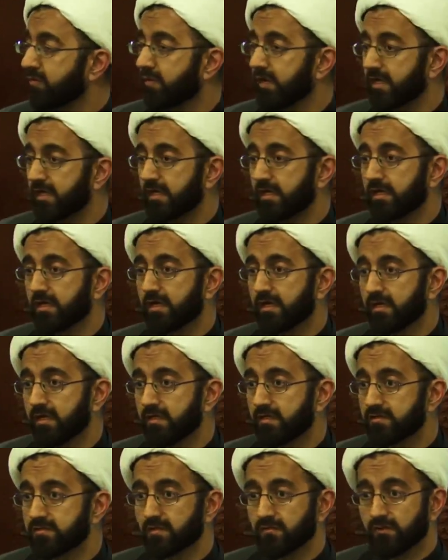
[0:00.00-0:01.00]
way
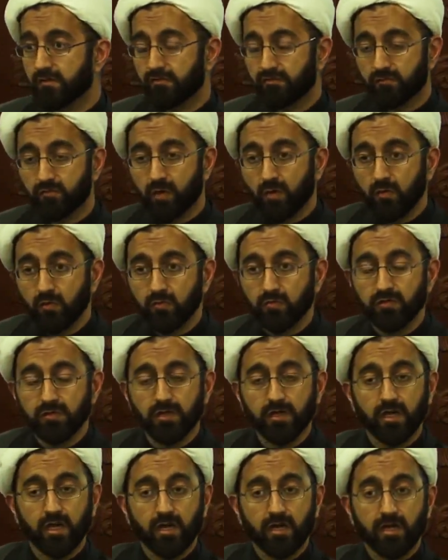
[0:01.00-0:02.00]
to the
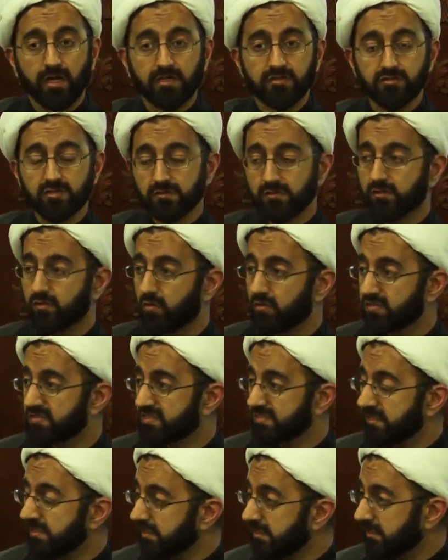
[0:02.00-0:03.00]
throne and to the
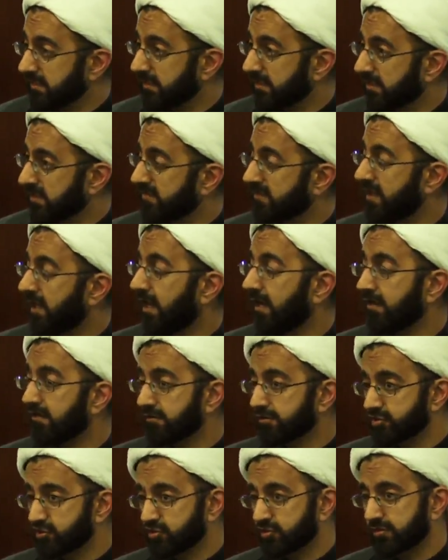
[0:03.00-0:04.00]
kursi, the
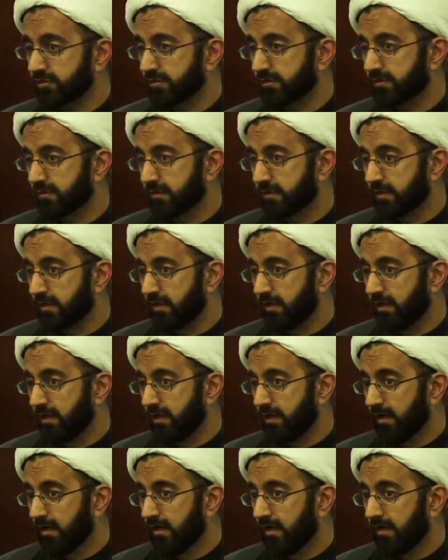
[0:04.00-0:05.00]
arsh.
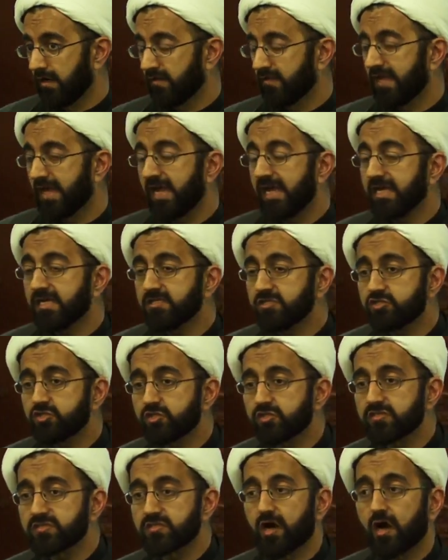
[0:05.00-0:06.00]
The
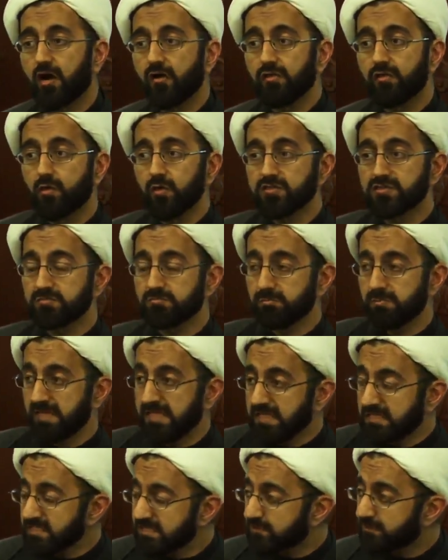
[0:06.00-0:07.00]
angels are those
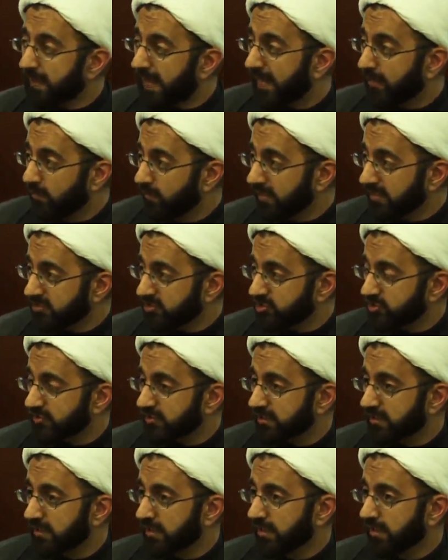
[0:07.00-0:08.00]
means by which
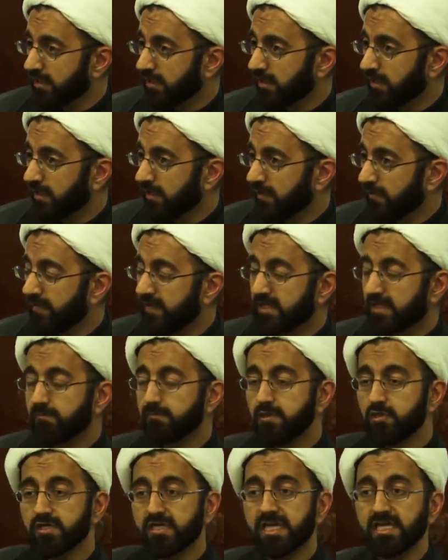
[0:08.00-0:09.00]
the
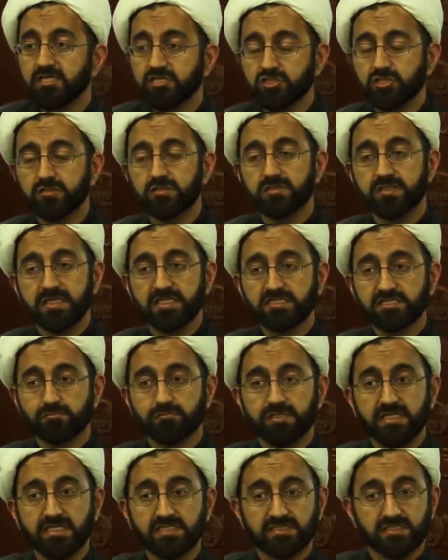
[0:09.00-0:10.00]
communication takes
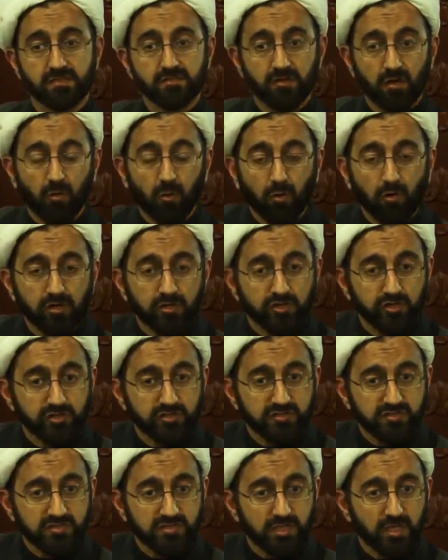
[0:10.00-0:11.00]
place and the
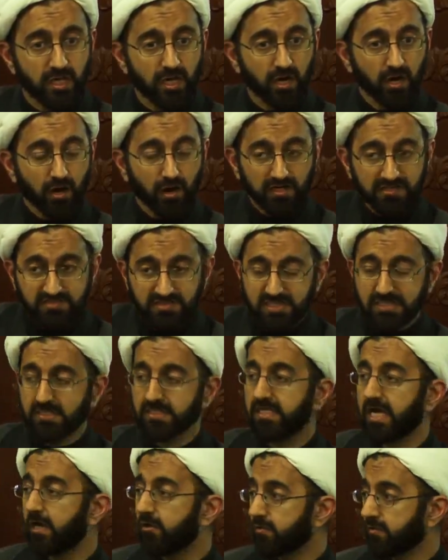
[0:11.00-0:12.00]
orders are sent
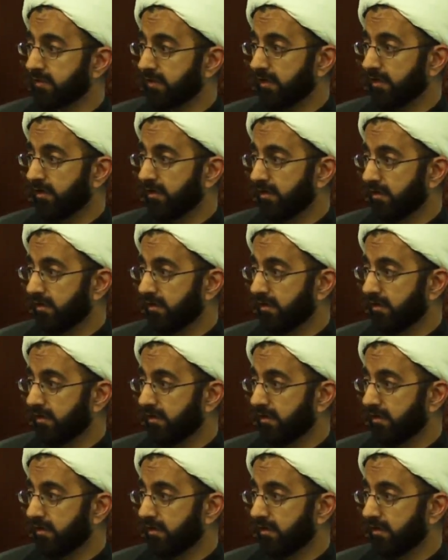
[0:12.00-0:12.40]
down.